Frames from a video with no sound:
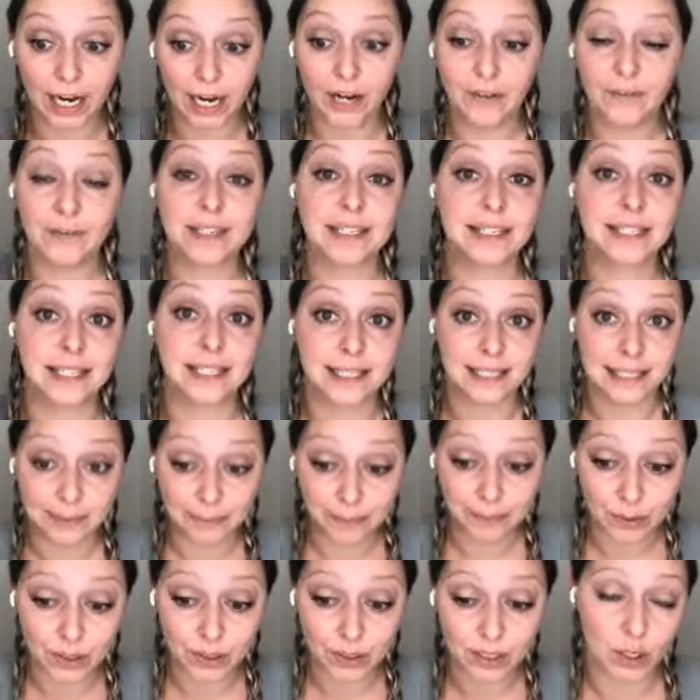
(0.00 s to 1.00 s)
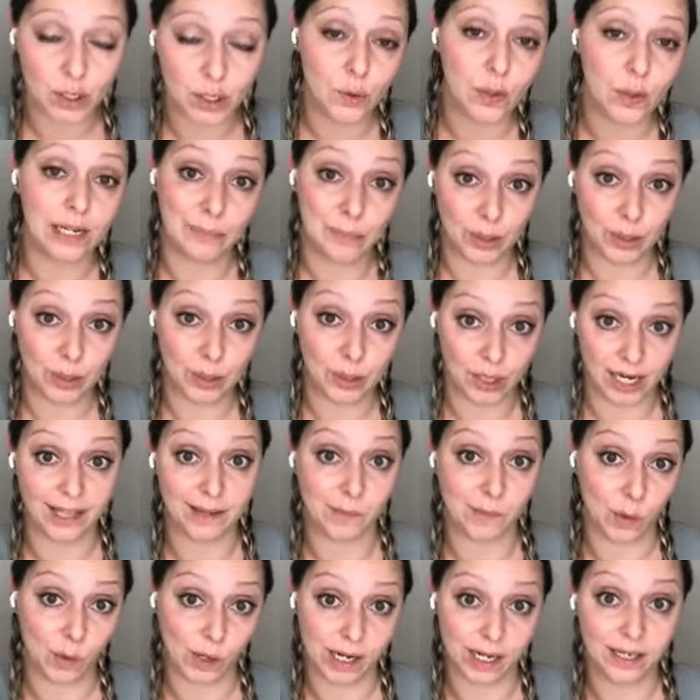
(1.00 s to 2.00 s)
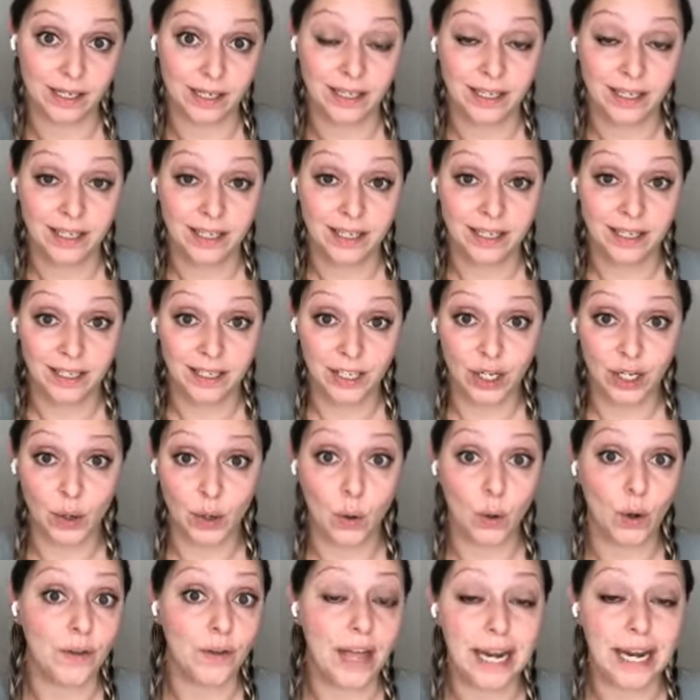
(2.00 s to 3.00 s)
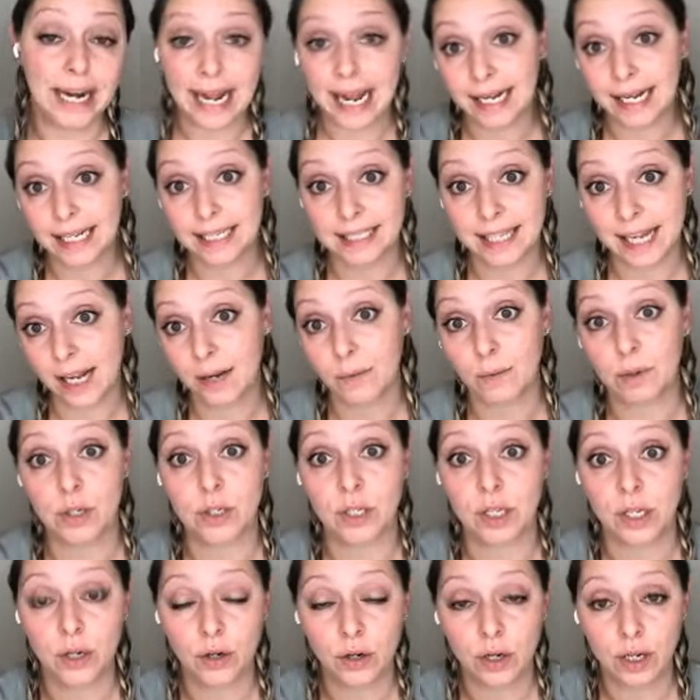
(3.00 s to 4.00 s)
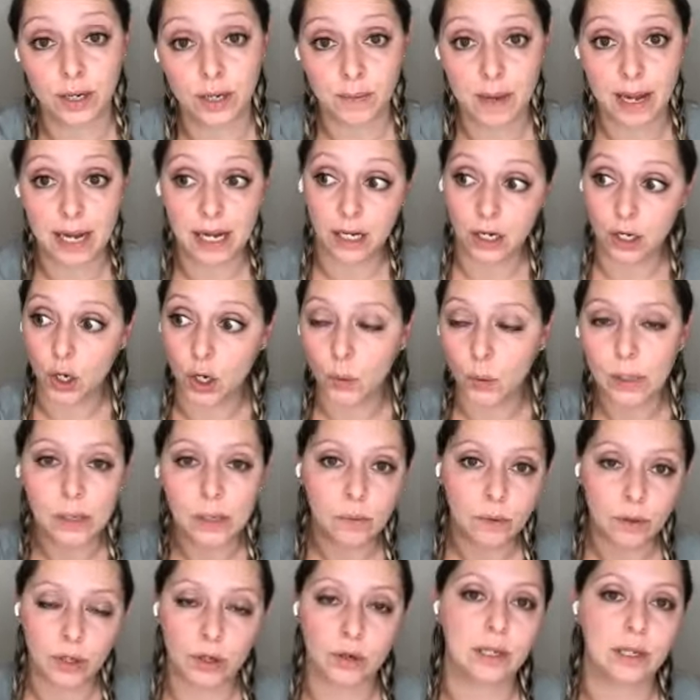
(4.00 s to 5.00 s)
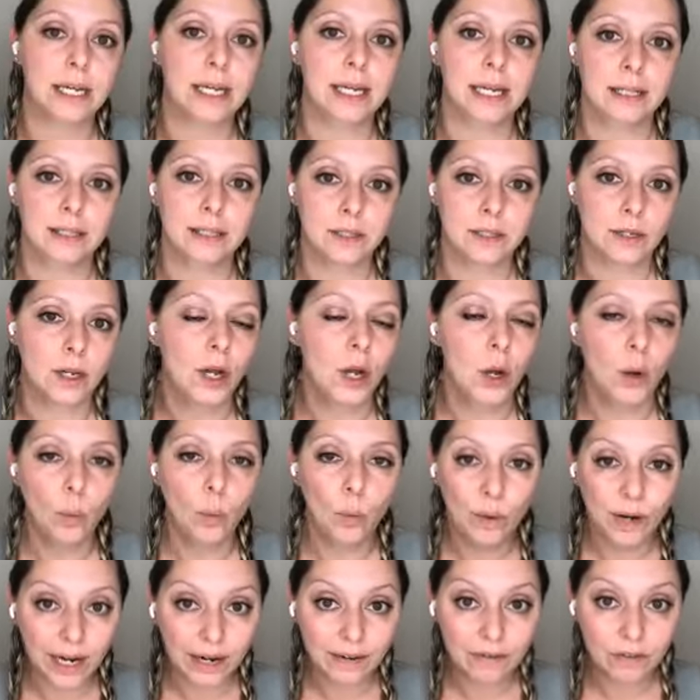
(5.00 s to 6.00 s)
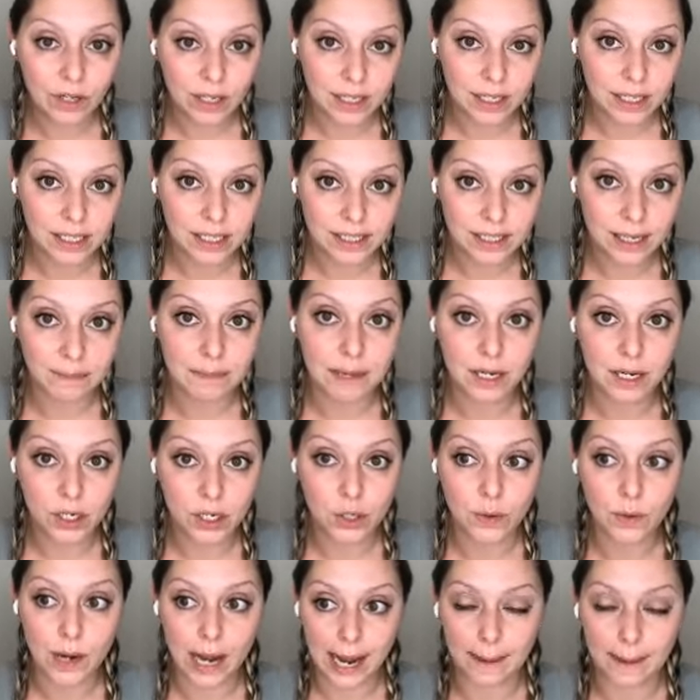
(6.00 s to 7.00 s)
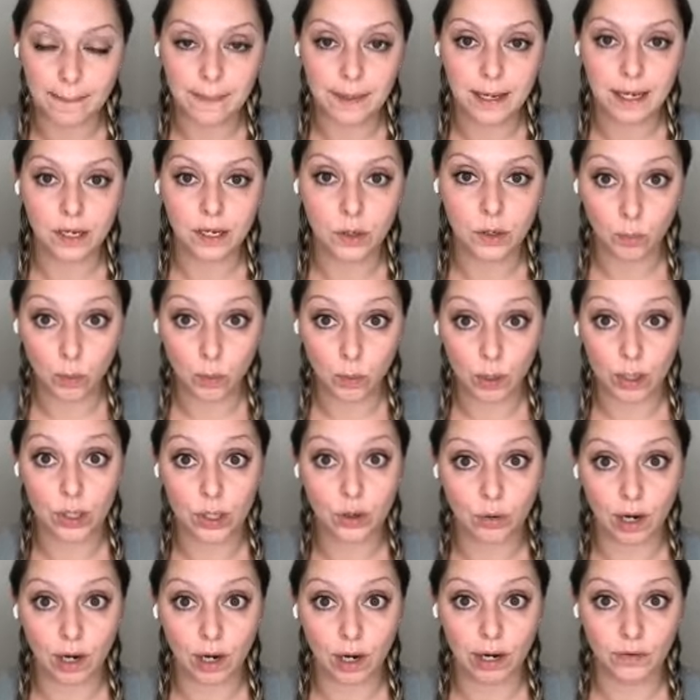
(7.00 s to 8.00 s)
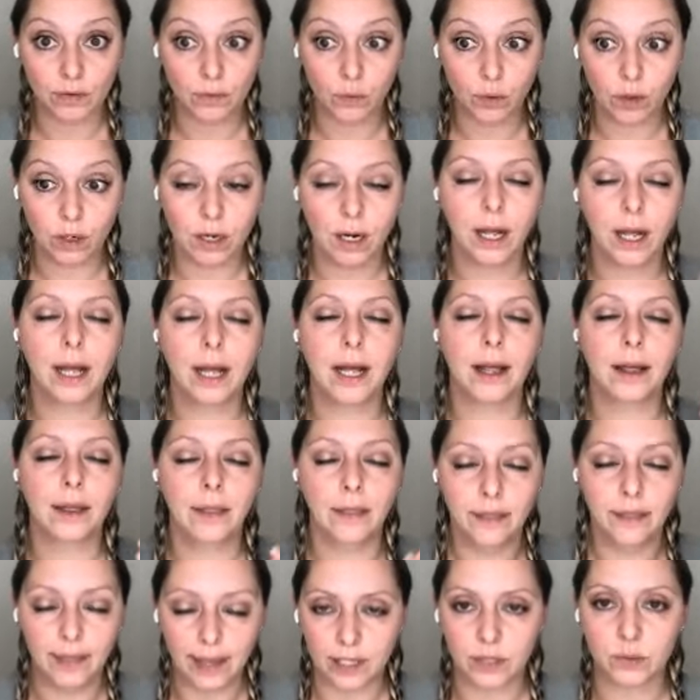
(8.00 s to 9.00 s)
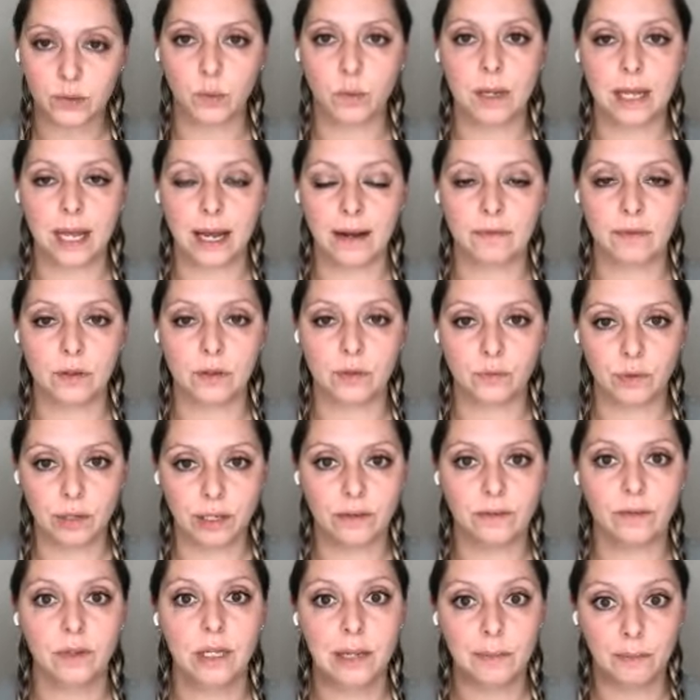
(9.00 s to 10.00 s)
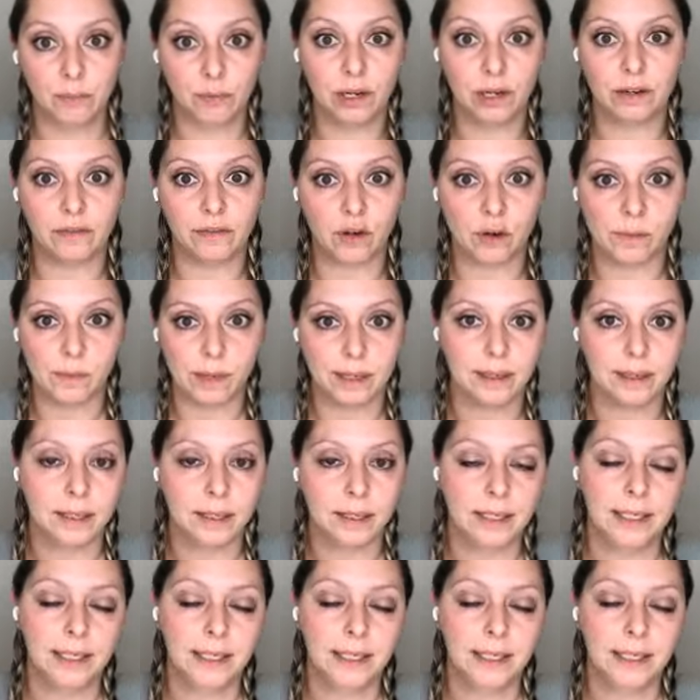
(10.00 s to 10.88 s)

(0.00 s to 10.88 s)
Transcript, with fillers: care if it's the slippers that you get to put on in the morning you know, or that egg sandwich that you're going to make and go eat with your kids. Whatever it is that makes you happy and what you're grateful for, that's what we have to re- keep reaffirming.